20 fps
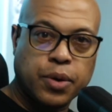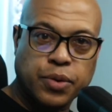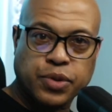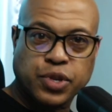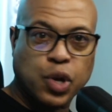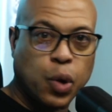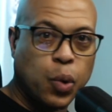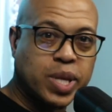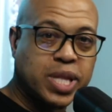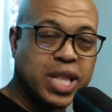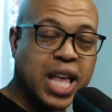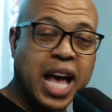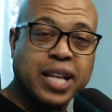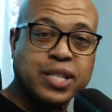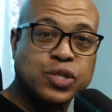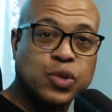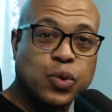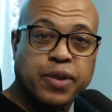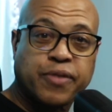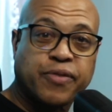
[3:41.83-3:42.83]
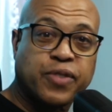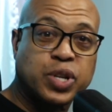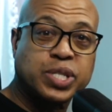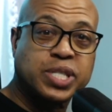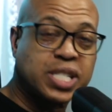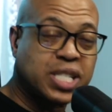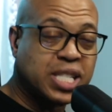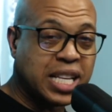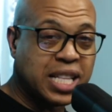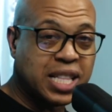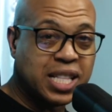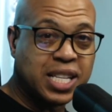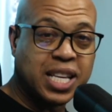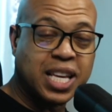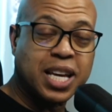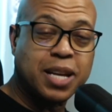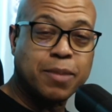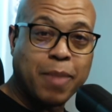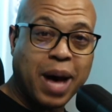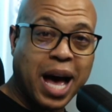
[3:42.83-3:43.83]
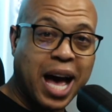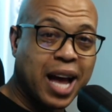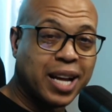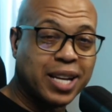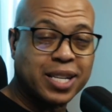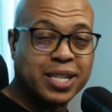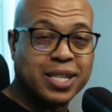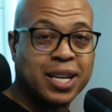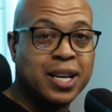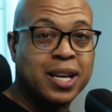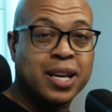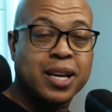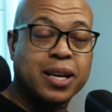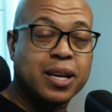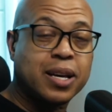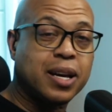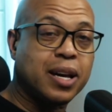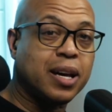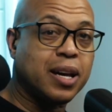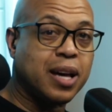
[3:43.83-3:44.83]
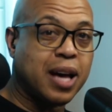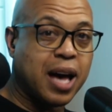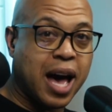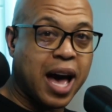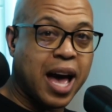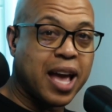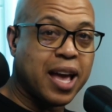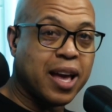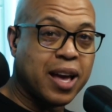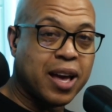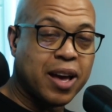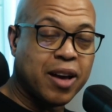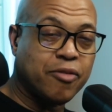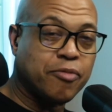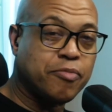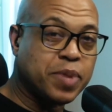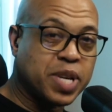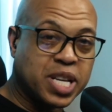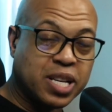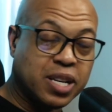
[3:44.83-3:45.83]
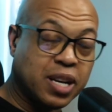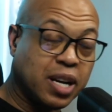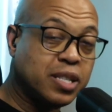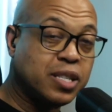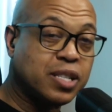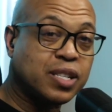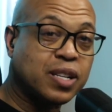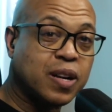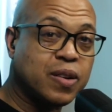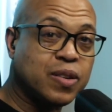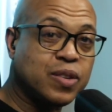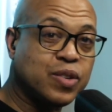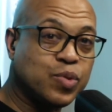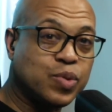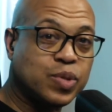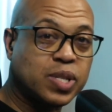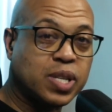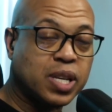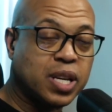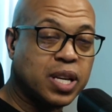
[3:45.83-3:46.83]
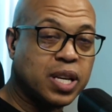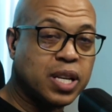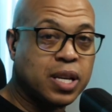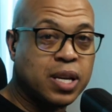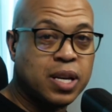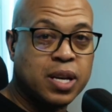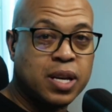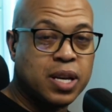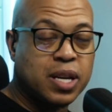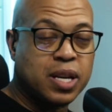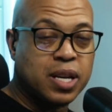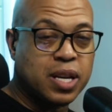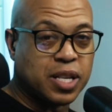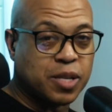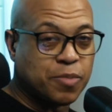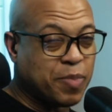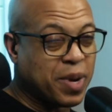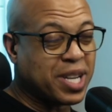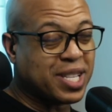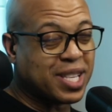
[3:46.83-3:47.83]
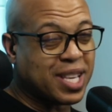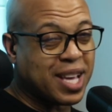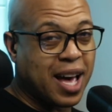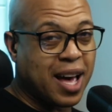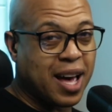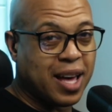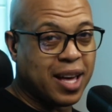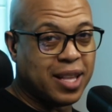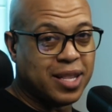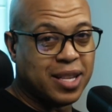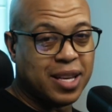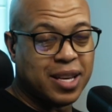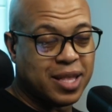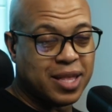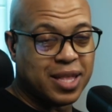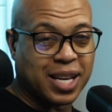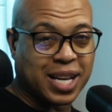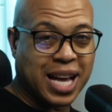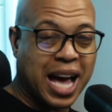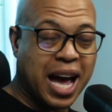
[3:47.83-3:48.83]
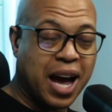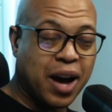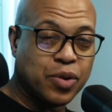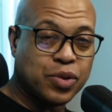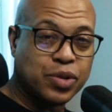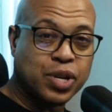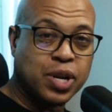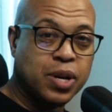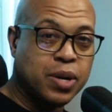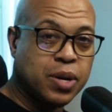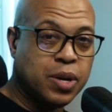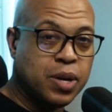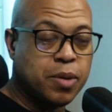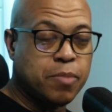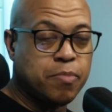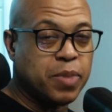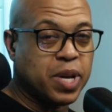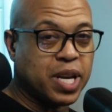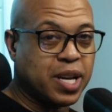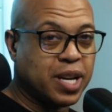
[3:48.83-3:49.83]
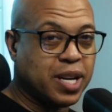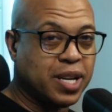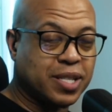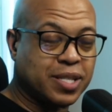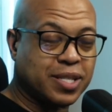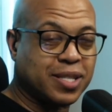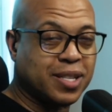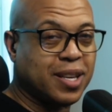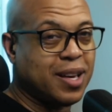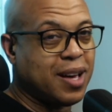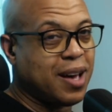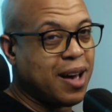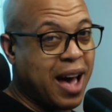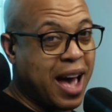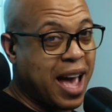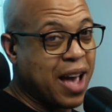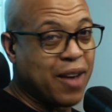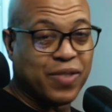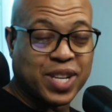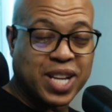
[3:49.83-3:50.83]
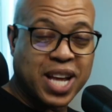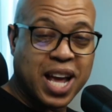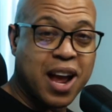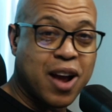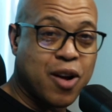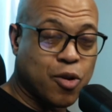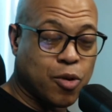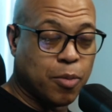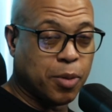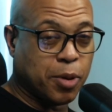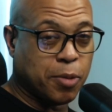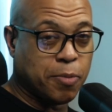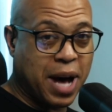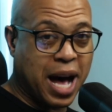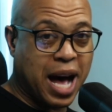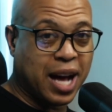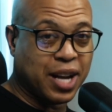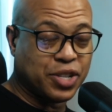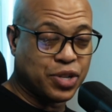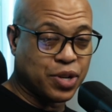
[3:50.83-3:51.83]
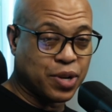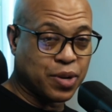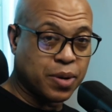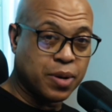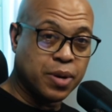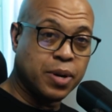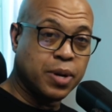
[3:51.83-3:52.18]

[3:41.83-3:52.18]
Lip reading: So with that sort of versatility in mind, I have begun to start using it, especially on the couch, because I have terrible posture.